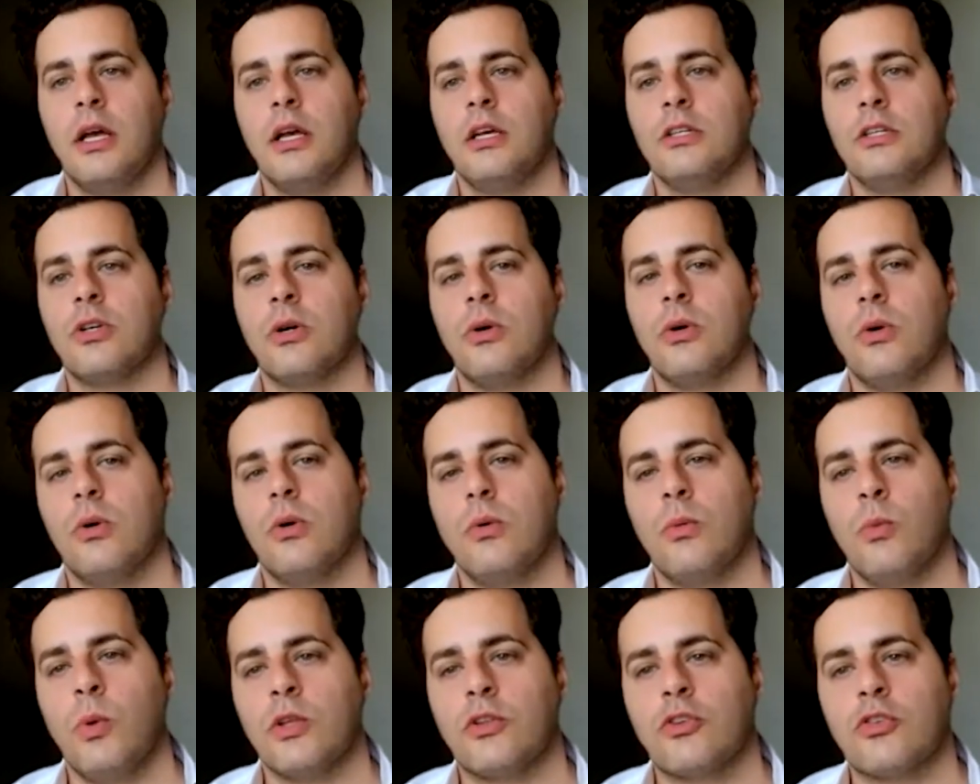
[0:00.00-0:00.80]

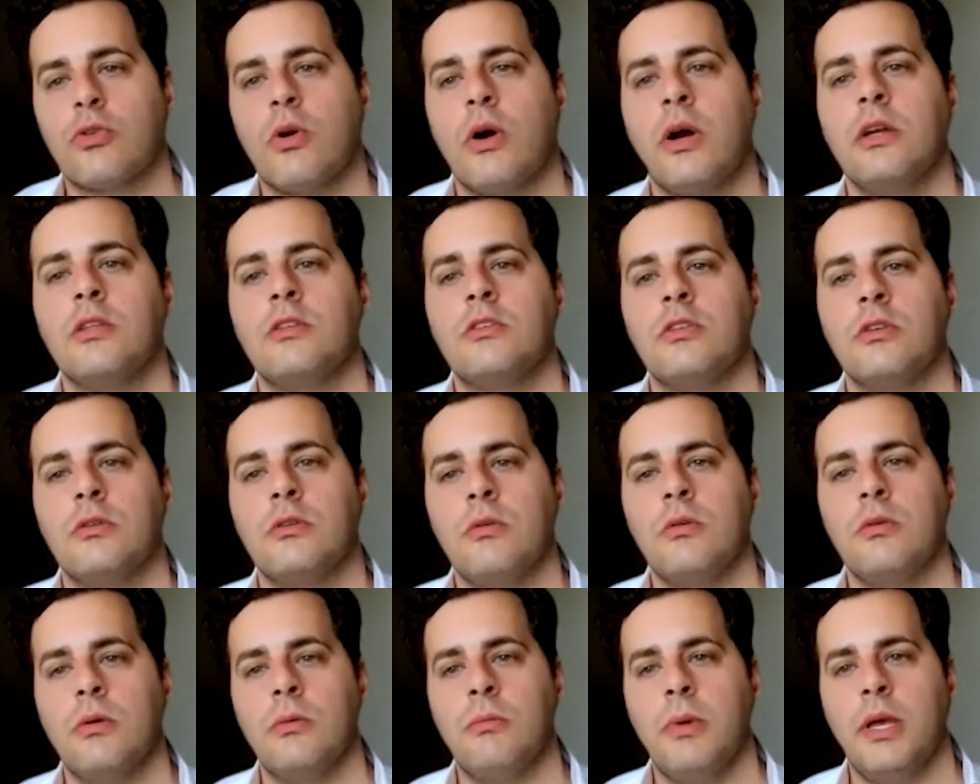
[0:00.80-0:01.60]
So we're trying
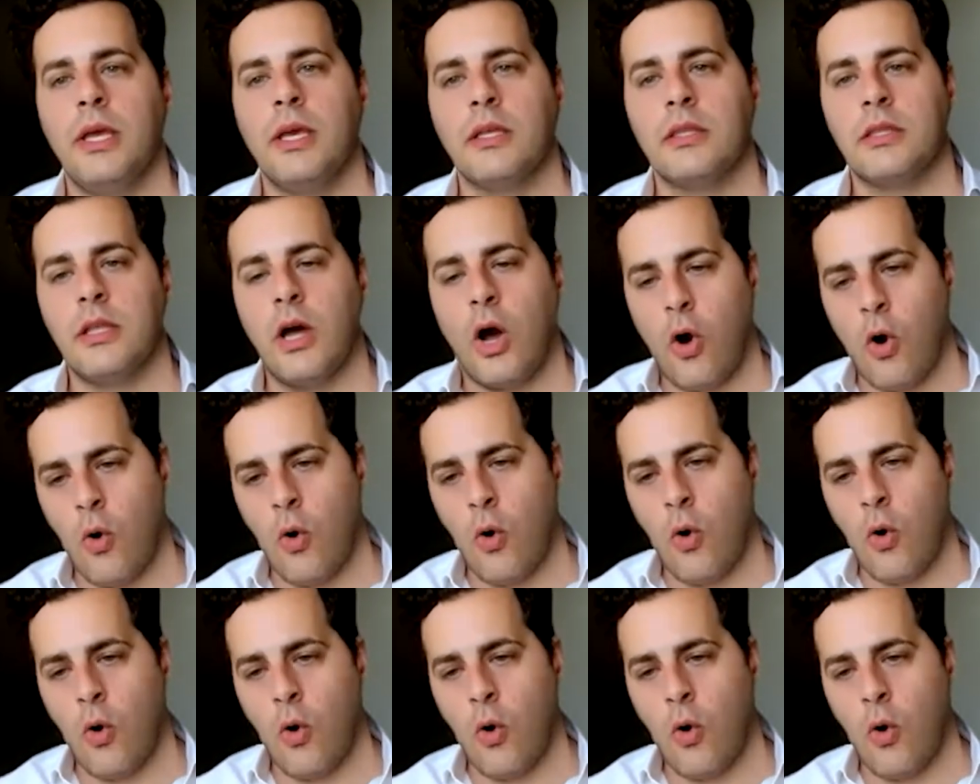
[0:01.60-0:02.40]
to make the
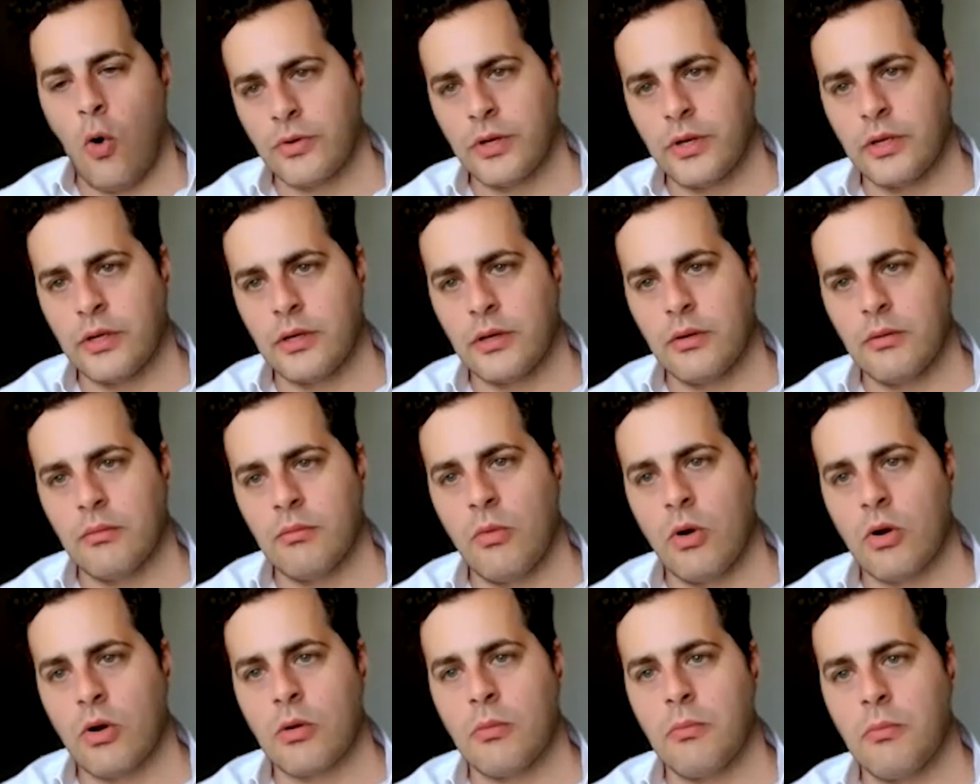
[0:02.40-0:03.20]
whole offering
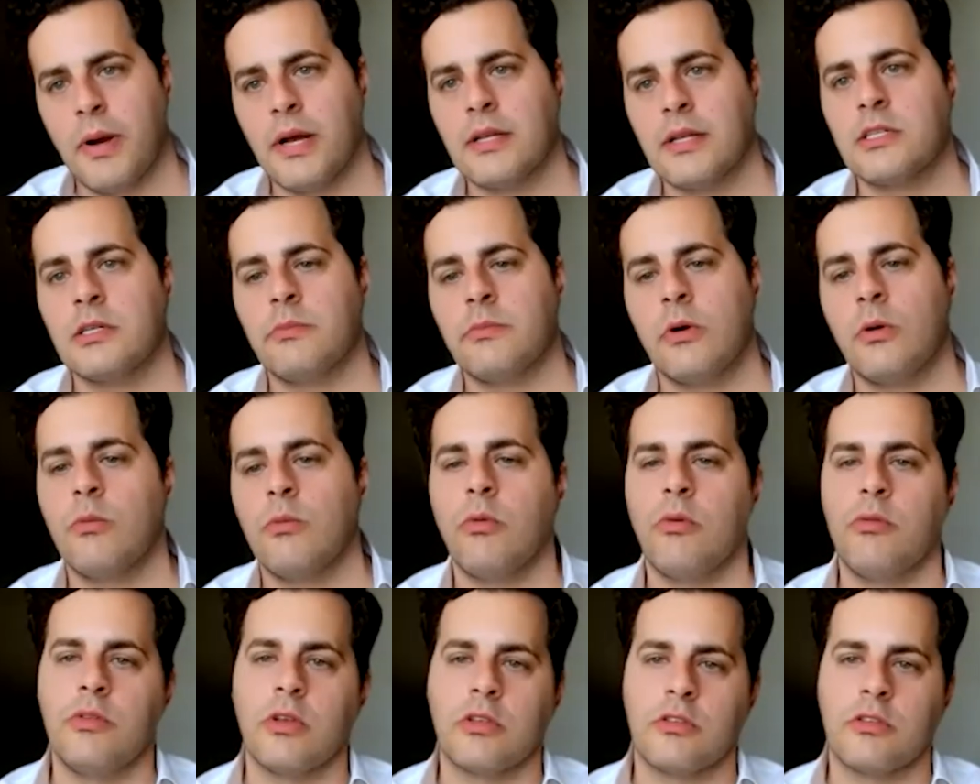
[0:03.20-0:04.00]
more compatible
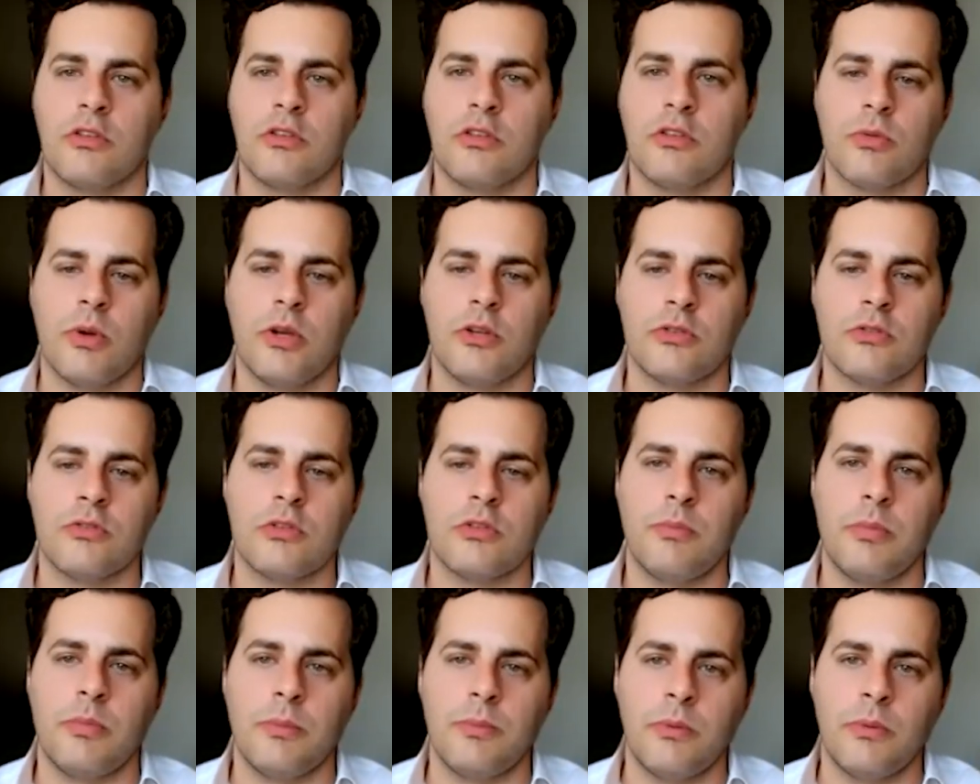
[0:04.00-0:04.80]
with the situations
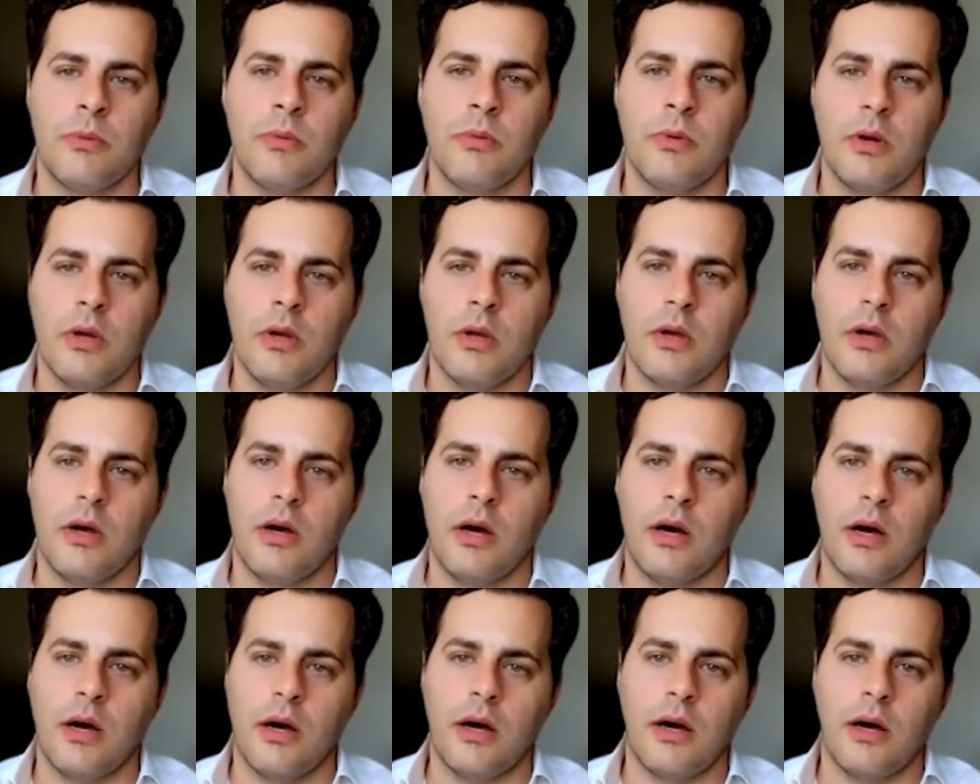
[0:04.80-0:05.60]
that people
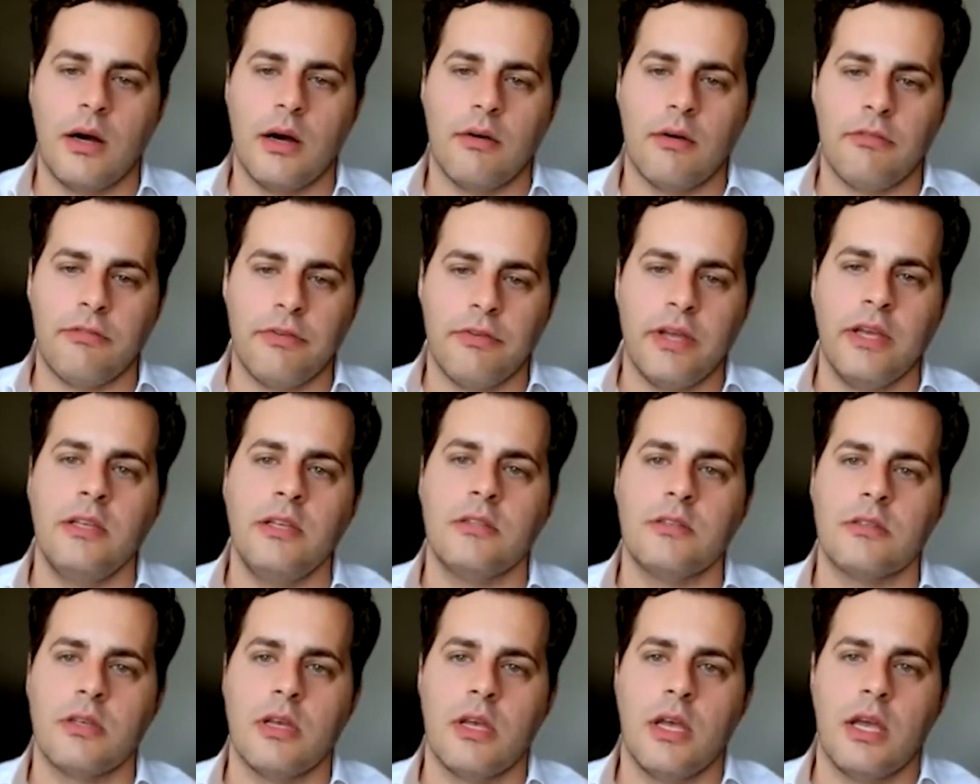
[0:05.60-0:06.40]
uh,
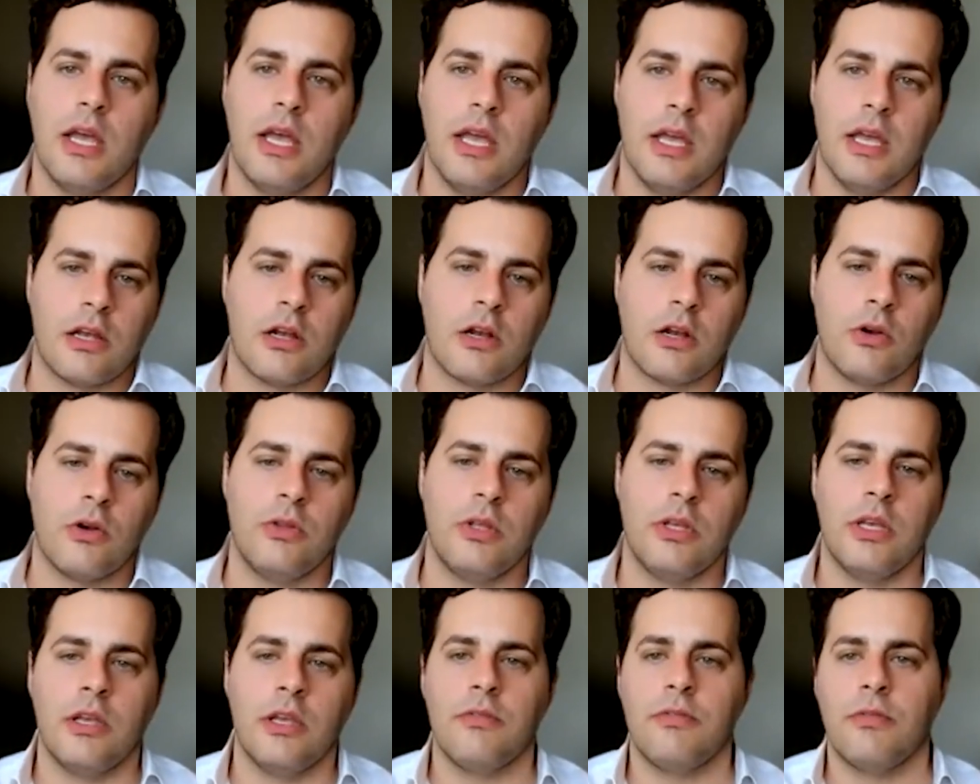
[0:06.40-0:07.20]
face,
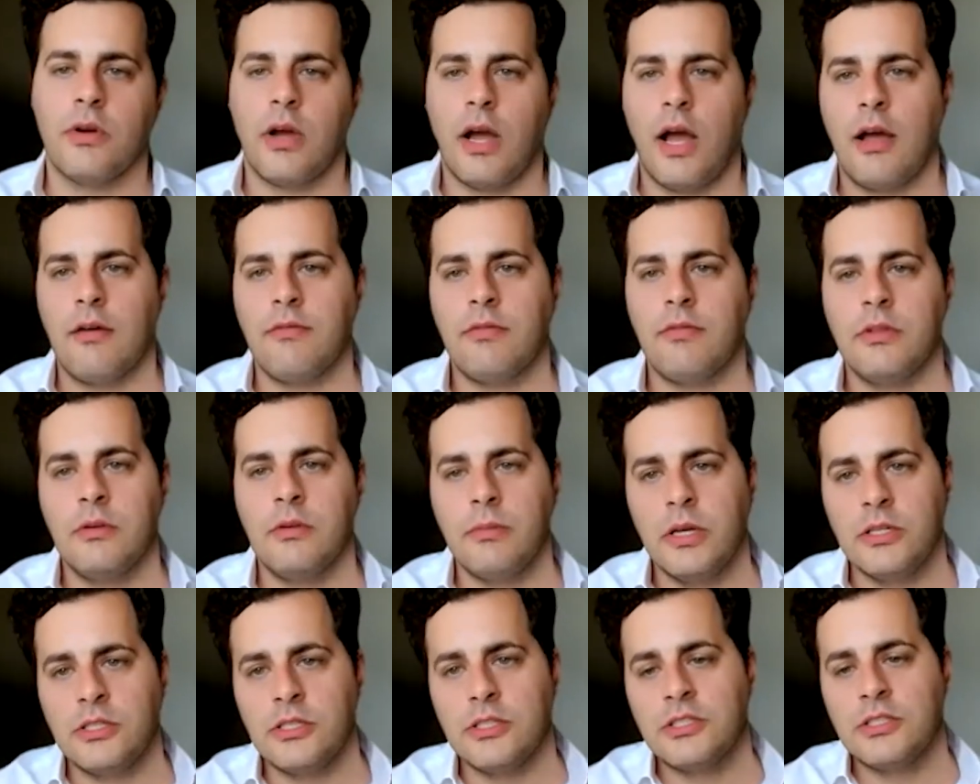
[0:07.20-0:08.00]
including if you have an
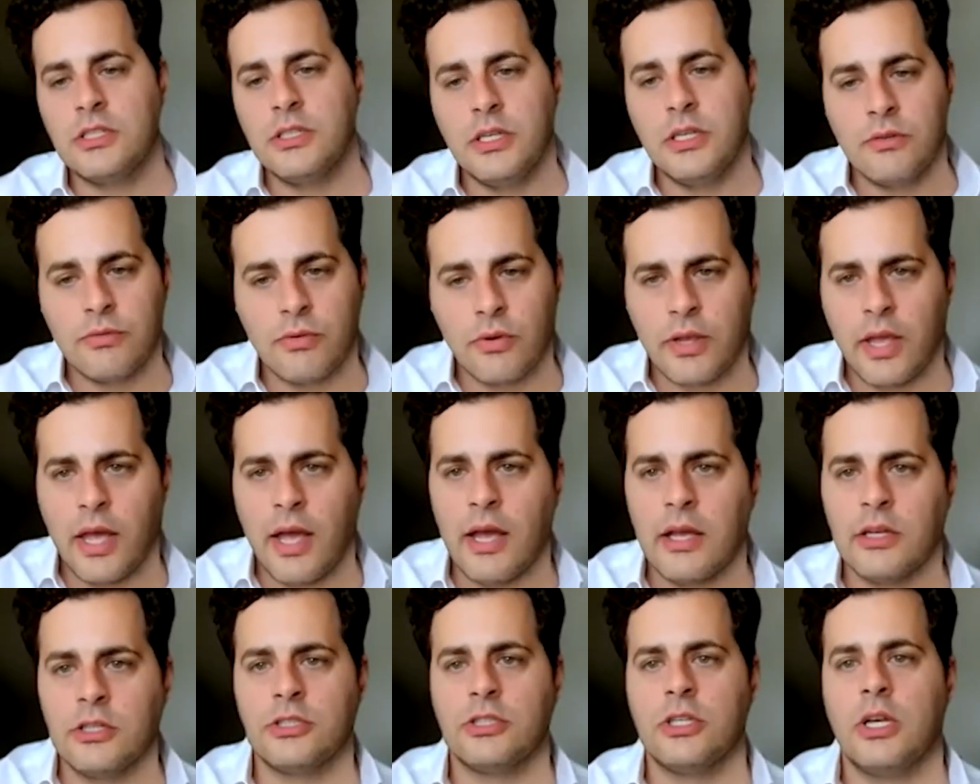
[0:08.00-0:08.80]
emergency need for
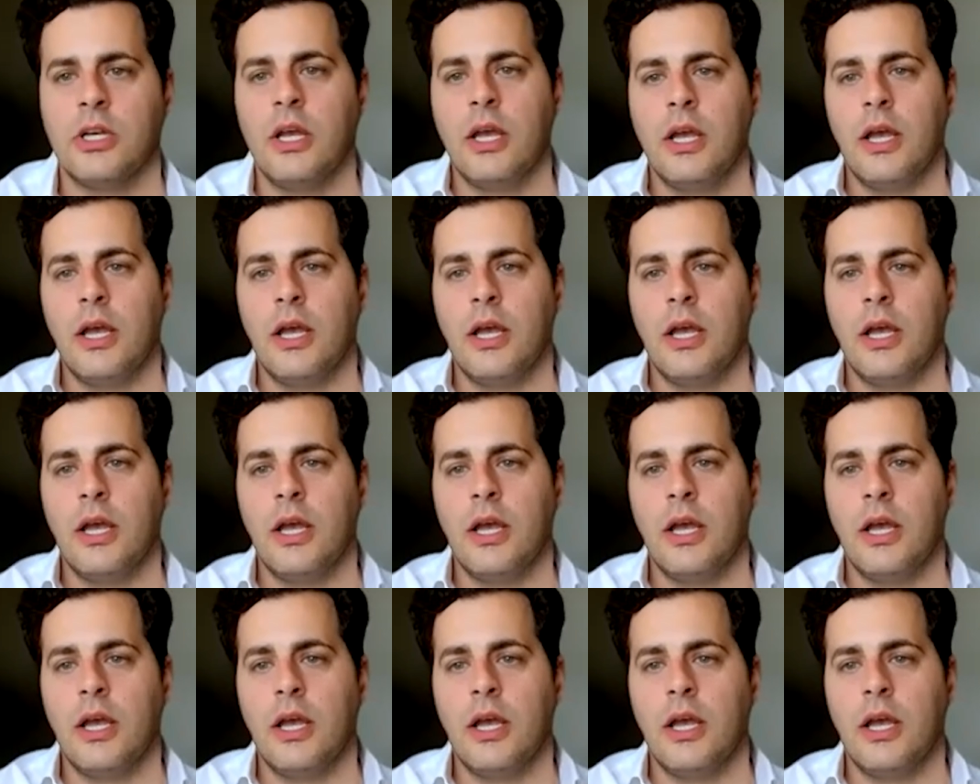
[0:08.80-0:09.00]
cash,